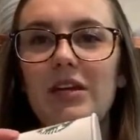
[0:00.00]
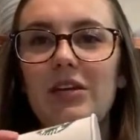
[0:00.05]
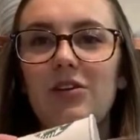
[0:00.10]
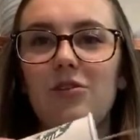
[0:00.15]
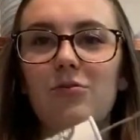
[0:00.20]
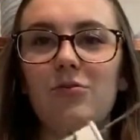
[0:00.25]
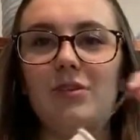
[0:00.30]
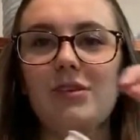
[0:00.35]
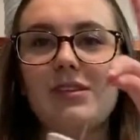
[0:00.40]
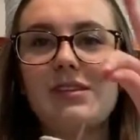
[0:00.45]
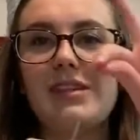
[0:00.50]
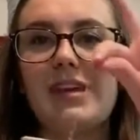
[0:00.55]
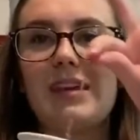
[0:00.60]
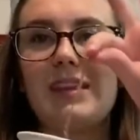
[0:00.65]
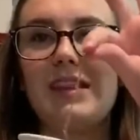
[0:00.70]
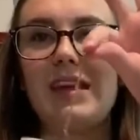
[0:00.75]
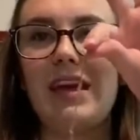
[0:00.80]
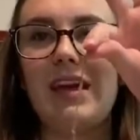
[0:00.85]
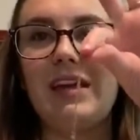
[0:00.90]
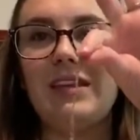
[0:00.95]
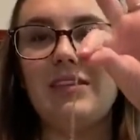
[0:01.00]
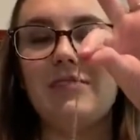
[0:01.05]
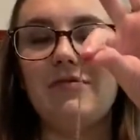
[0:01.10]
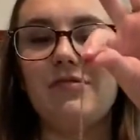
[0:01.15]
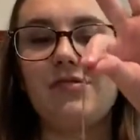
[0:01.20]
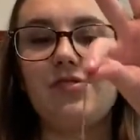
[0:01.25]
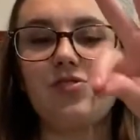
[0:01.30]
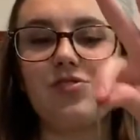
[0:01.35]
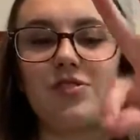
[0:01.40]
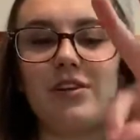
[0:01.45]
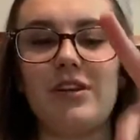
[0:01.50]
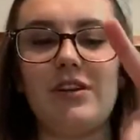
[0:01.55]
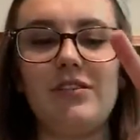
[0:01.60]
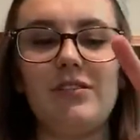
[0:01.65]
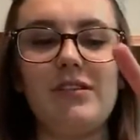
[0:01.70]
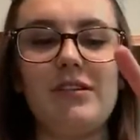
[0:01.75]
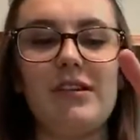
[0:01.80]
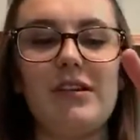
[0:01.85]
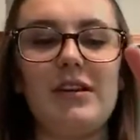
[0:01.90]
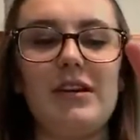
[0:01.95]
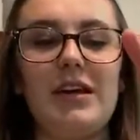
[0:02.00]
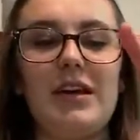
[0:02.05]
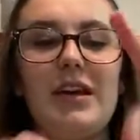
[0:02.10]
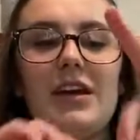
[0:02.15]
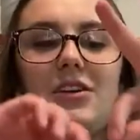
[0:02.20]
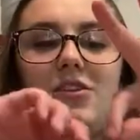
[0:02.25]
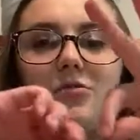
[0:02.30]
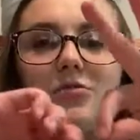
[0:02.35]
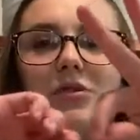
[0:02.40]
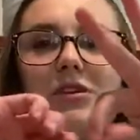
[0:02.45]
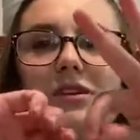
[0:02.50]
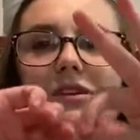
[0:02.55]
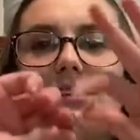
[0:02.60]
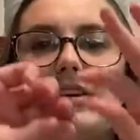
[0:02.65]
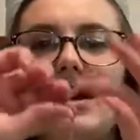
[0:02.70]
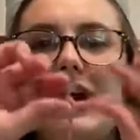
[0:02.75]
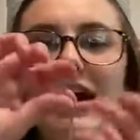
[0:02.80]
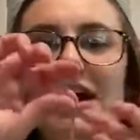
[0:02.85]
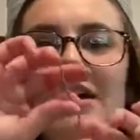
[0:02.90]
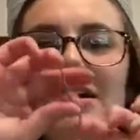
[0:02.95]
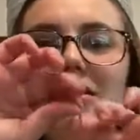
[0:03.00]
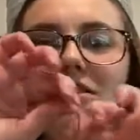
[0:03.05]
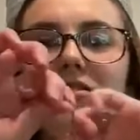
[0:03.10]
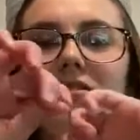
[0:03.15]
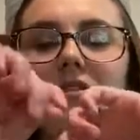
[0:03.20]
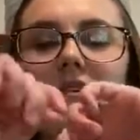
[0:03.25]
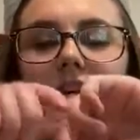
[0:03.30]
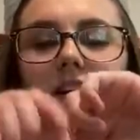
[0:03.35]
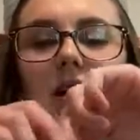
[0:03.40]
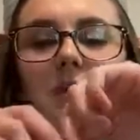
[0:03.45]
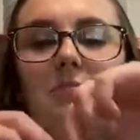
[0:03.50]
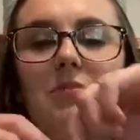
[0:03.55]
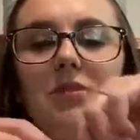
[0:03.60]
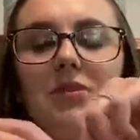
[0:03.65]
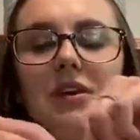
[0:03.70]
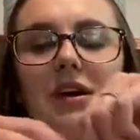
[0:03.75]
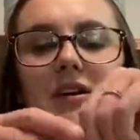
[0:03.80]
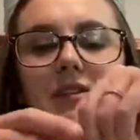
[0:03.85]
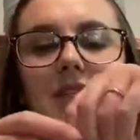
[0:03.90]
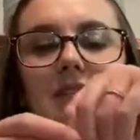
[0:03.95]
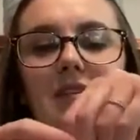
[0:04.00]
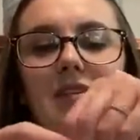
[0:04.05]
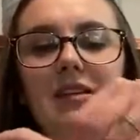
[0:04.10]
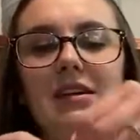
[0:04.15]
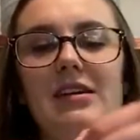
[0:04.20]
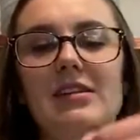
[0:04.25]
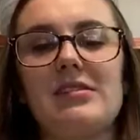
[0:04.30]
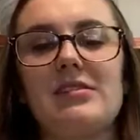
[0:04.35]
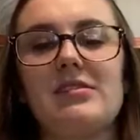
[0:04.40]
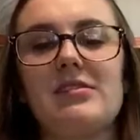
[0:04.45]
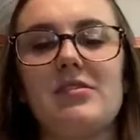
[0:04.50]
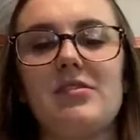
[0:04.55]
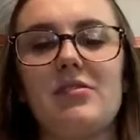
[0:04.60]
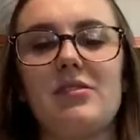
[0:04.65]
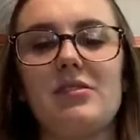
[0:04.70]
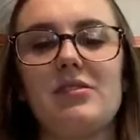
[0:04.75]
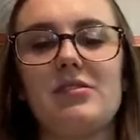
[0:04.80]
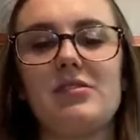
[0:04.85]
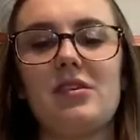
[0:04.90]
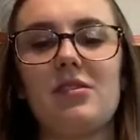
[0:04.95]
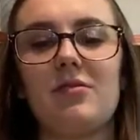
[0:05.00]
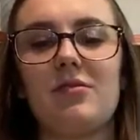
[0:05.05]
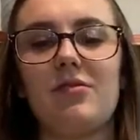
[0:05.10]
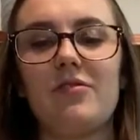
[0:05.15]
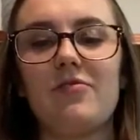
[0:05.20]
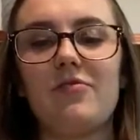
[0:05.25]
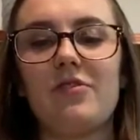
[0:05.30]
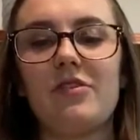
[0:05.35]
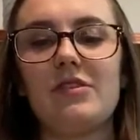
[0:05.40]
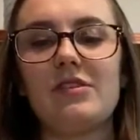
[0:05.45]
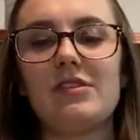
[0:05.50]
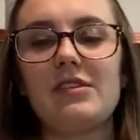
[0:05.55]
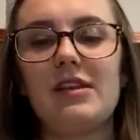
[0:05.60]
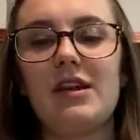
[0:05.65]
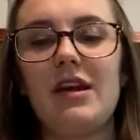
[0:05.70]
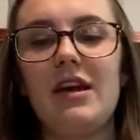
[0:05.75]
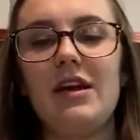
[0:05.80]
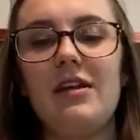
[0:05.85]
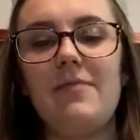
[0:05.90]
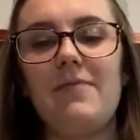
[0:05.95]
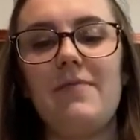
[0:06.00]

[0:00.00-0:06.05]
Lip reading: you want to take the end of the string and you want to tie it a couple knots in it. So let's start with the first knot.